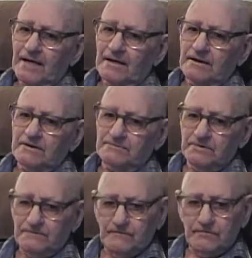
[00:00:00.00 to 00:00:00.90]
I
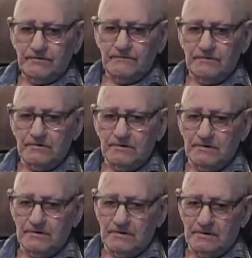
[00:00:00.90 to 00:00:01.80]
spent 44
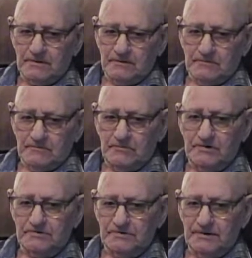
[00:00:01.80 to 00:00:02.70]

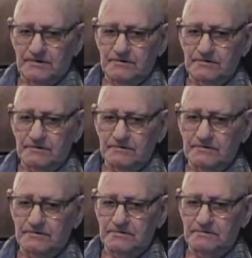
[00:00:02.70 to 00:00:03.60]
months in the
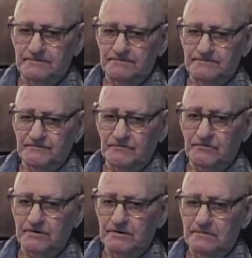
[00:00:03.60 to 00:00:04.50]
service, and
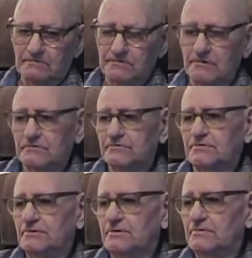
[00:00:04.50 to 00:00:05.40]
40 of them was
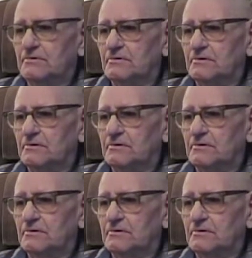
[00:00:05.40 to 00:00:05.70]
overseas.